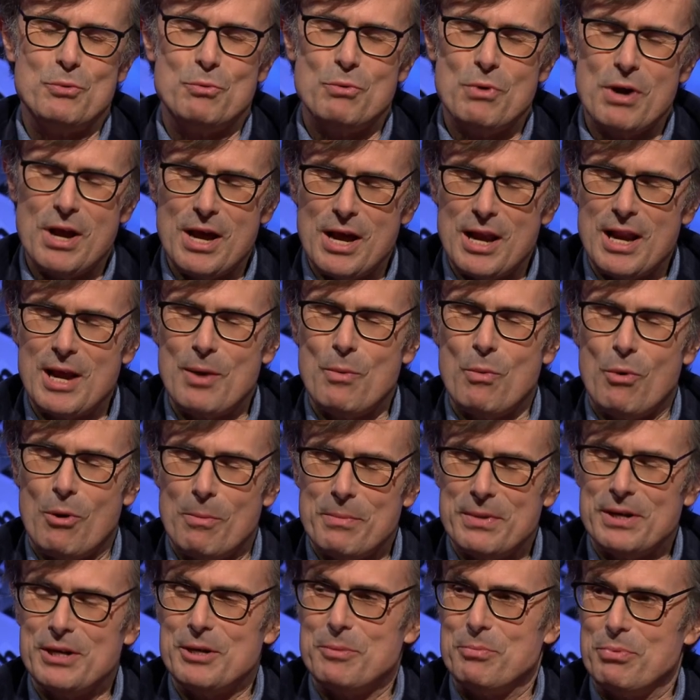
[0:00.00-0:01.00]
really want
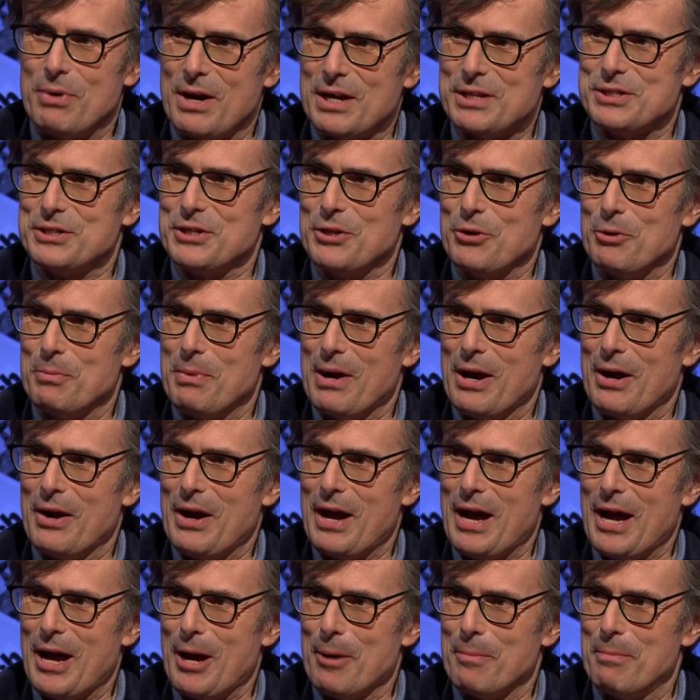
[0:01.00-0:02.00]
me to depress you about
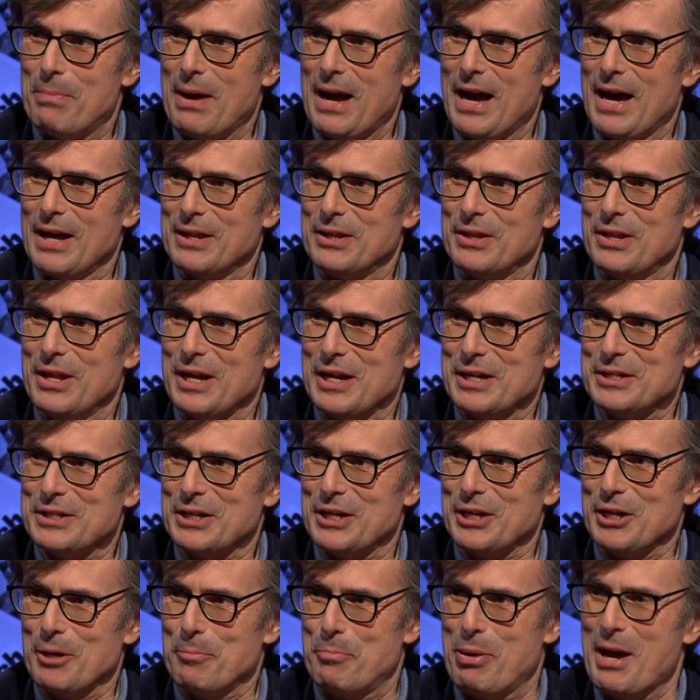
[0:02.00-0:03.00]
how bad things are
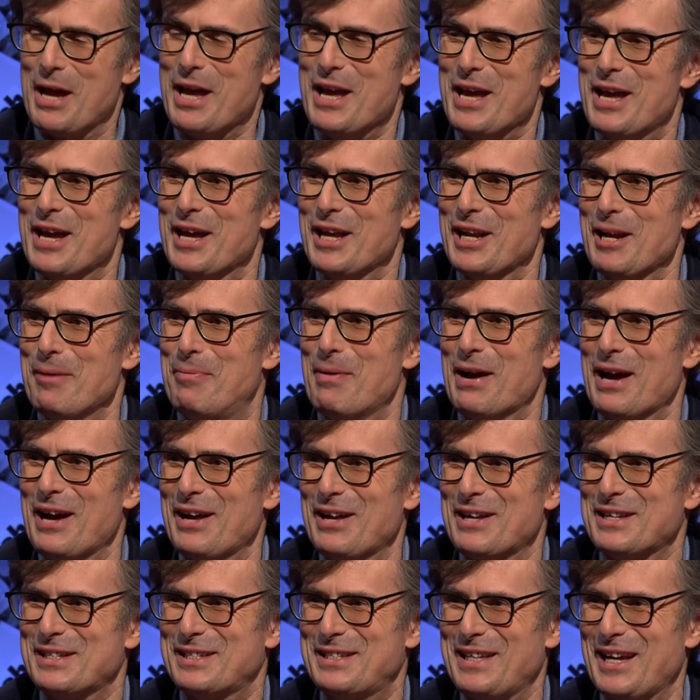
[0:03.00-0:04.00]
going to be in
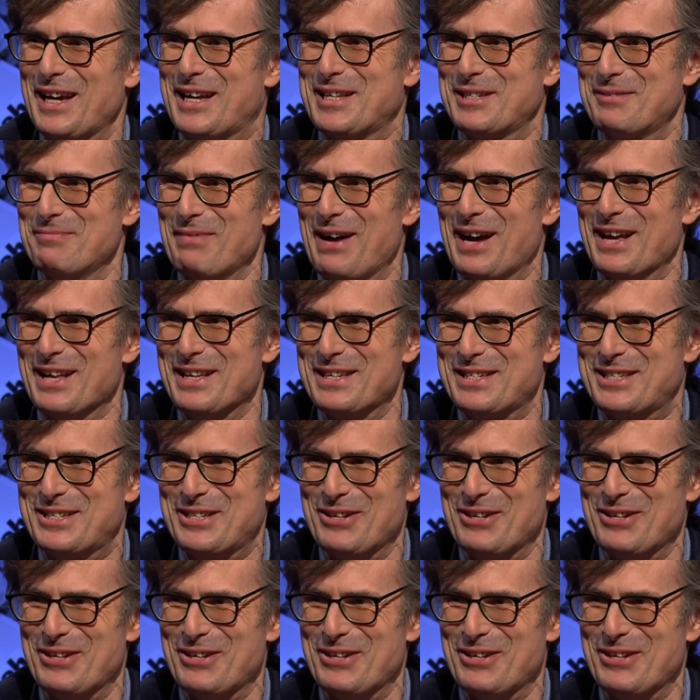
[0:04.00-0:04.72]
about 6 months?